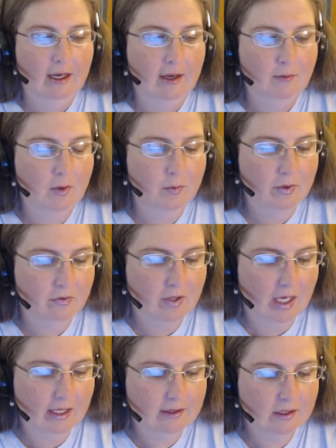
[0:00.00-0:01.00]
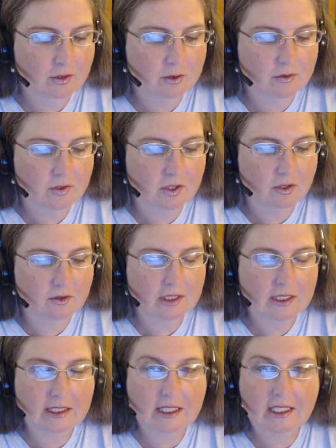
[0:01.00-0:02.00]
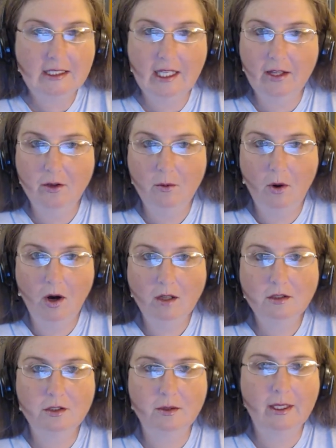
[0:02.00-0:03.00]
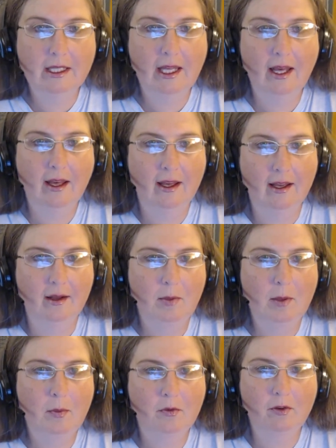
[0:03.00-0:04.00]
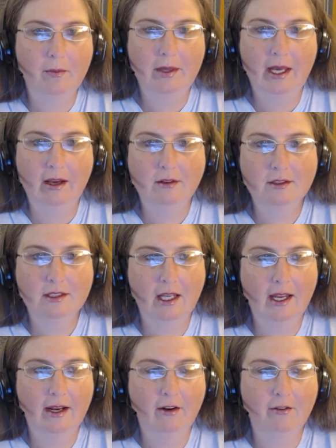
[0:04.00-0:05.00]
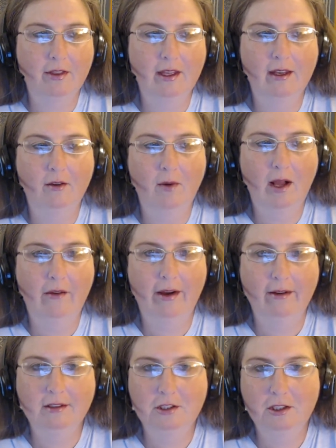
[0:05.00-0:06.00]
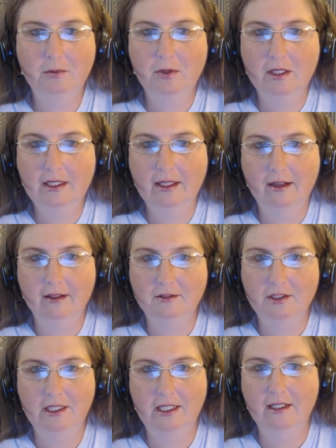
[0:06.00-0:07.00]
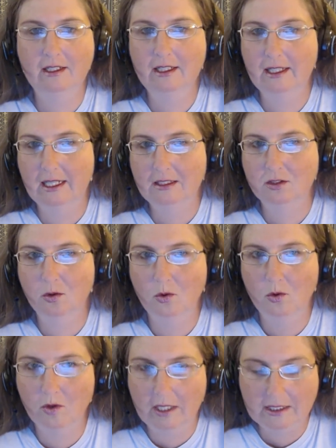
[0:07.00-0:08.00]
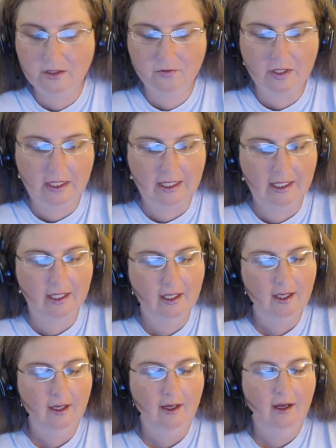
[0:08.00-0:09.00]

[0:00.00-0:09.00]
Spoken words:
When we've got the Two of Stones, this says that you are doing that, and people from the outside are thinking, wow, how is she pulling that off? She's handling that so gracefully.